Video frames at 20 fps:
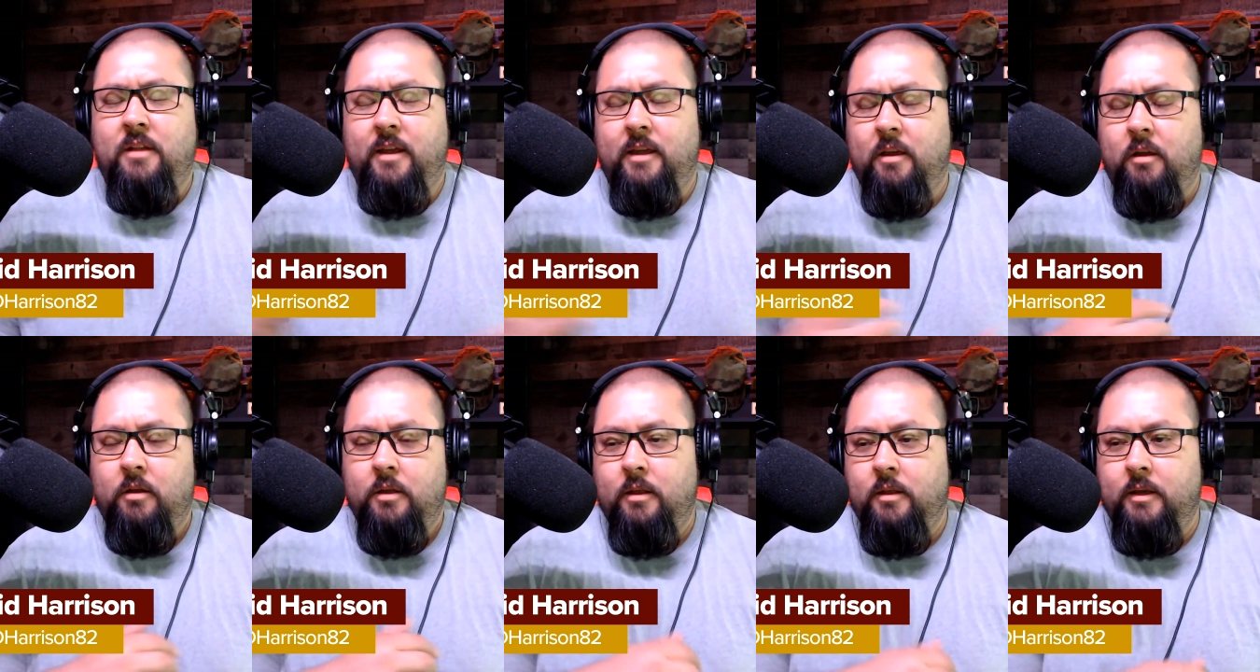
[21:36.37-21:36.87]

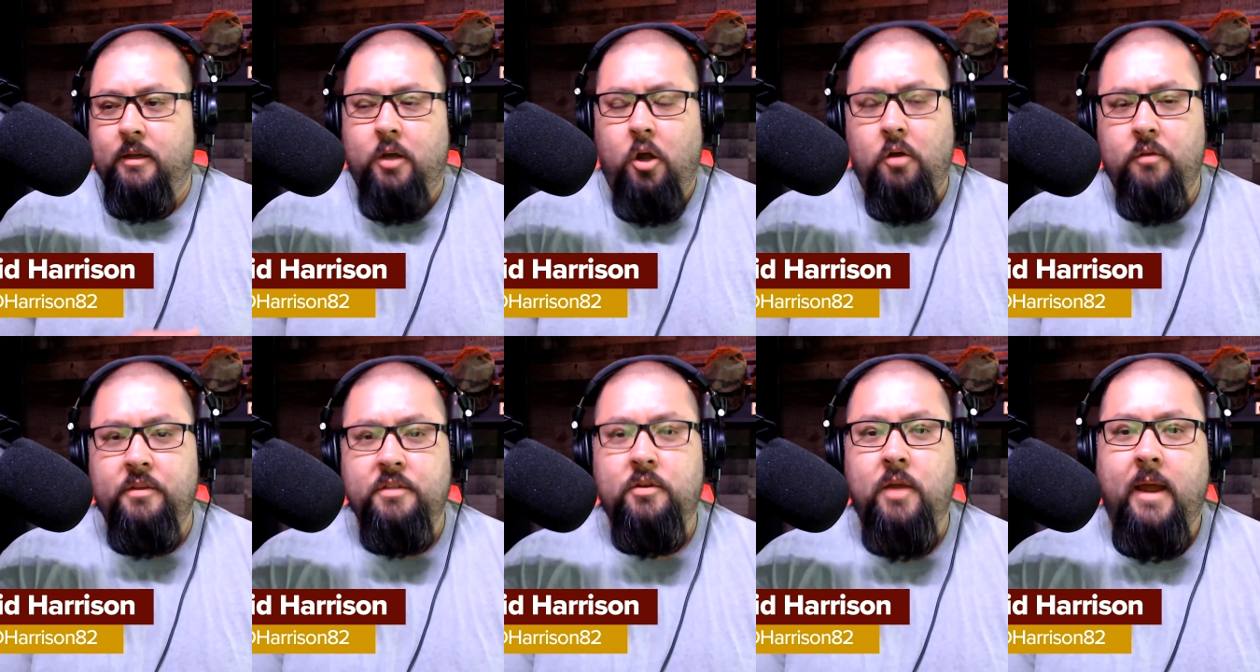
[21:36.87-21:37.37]
like
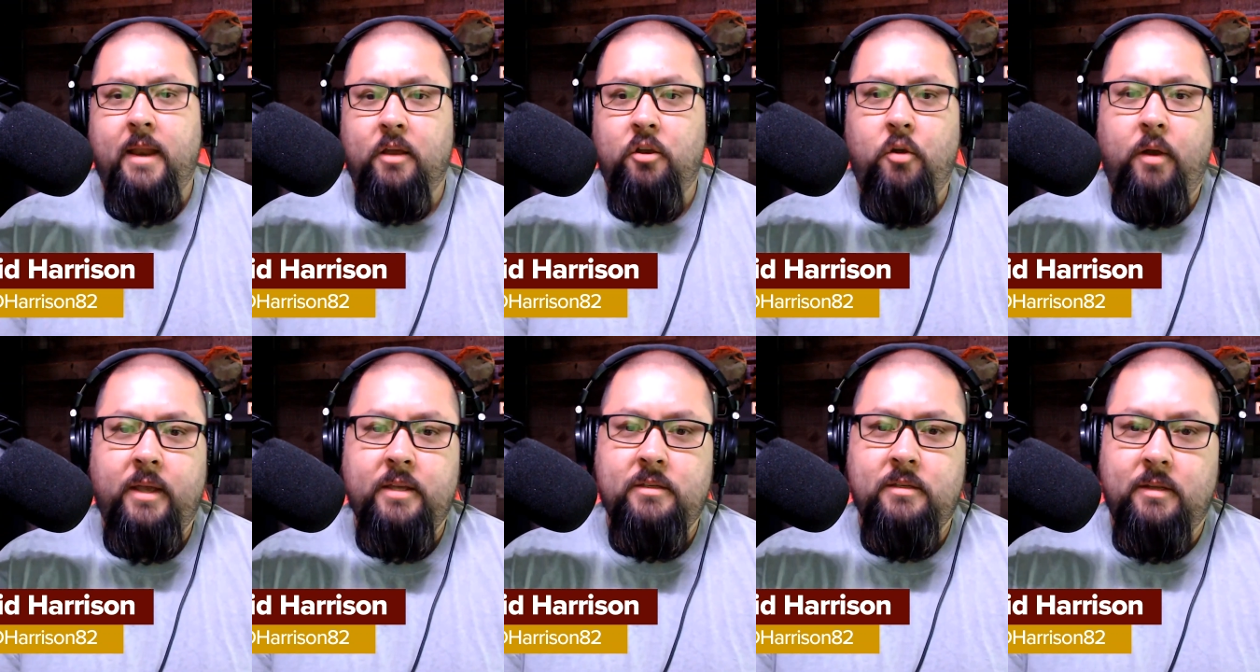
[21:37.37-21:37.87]
all this kind of
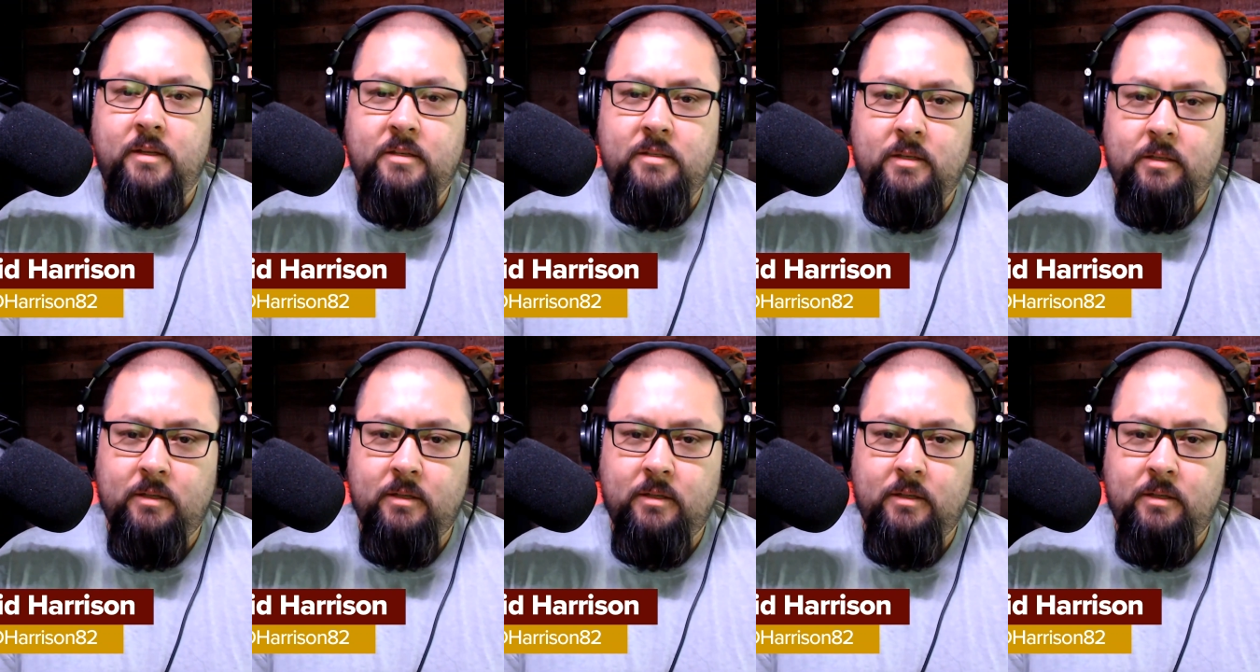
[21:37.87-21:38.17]
craziness.